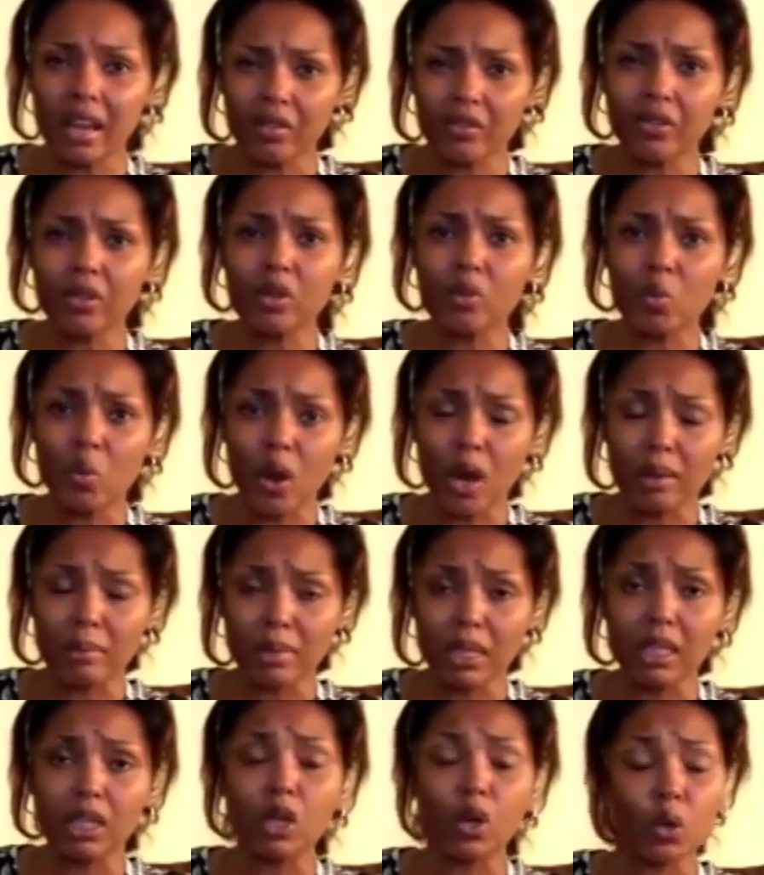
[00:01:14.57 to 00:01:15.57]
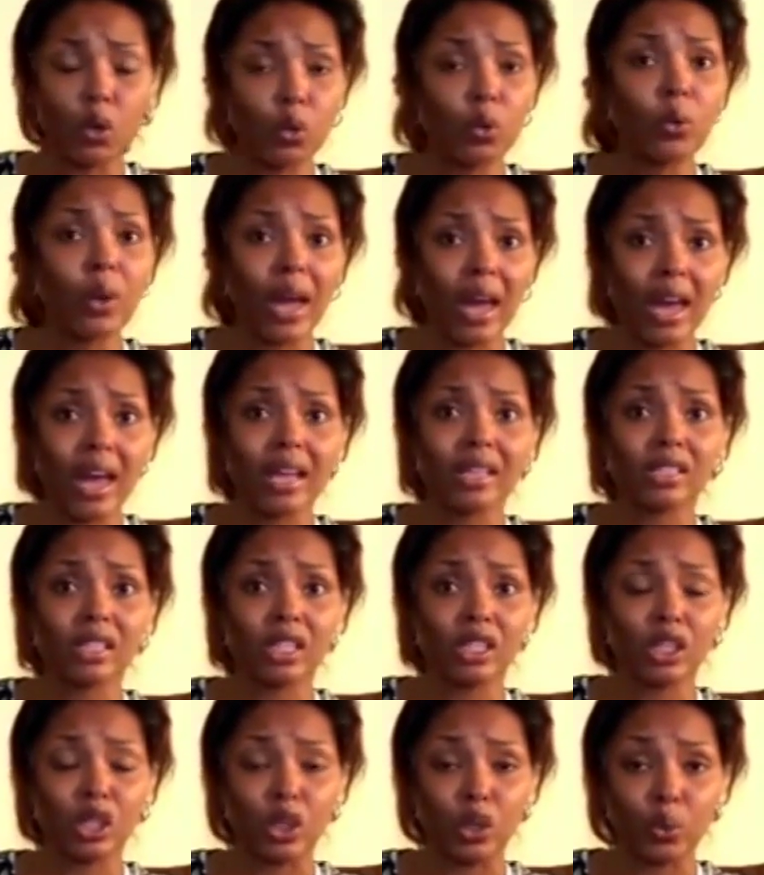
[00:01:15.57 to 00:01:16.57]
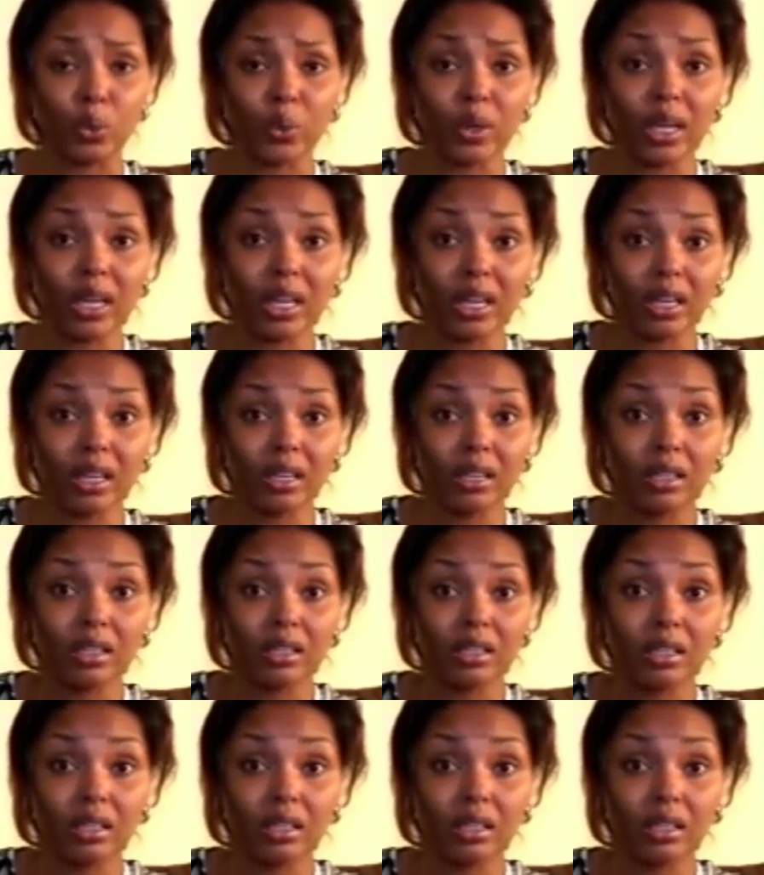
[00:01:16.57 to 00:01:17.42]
every woman who has a degree